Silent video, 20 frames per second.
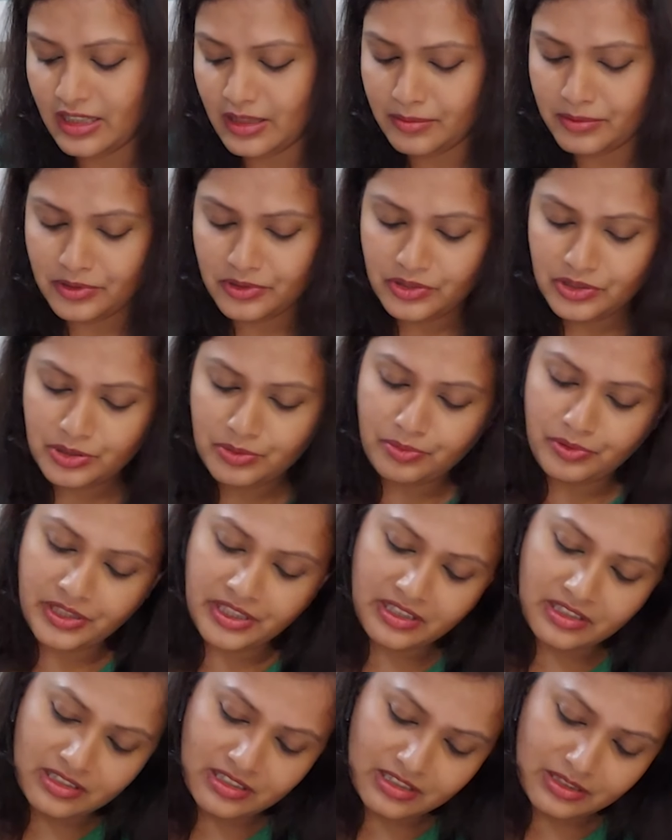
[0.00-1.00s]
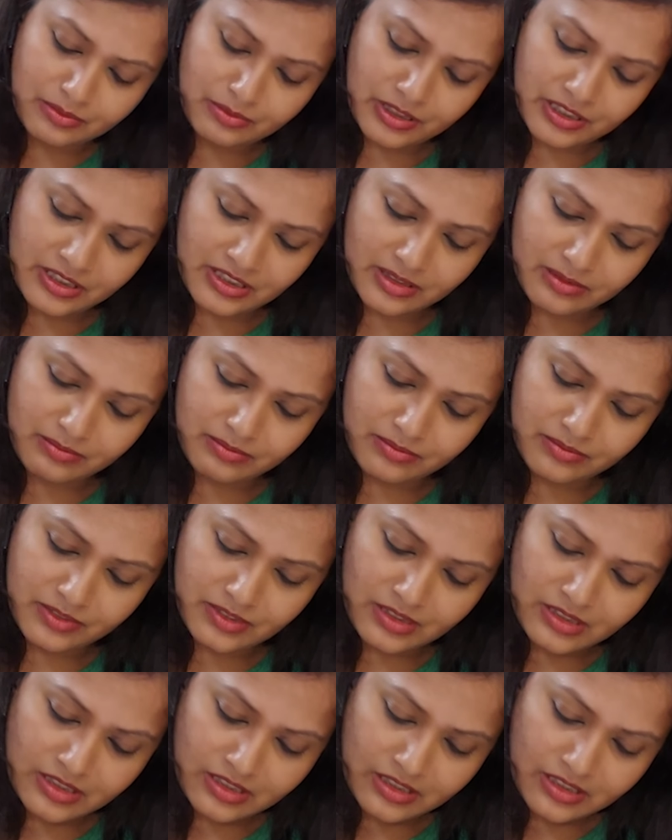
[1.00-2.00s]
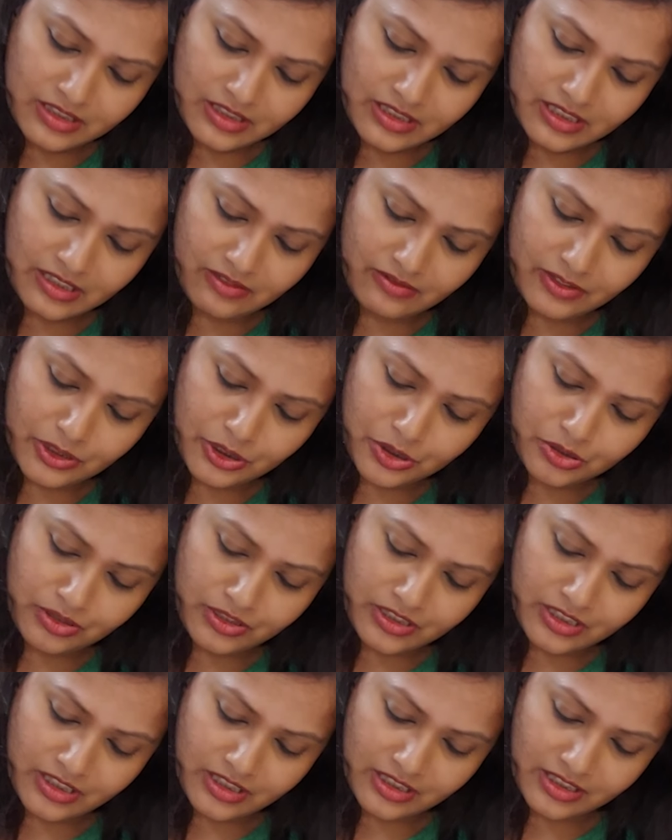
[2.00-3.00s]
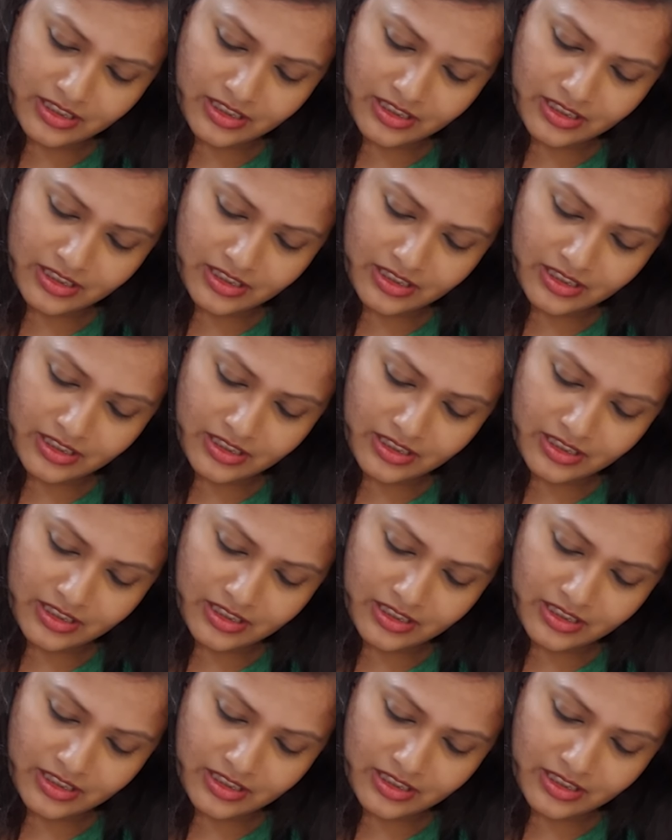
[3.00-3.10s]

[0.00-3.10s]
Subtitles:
Sprinkle it with some silver sugar dust.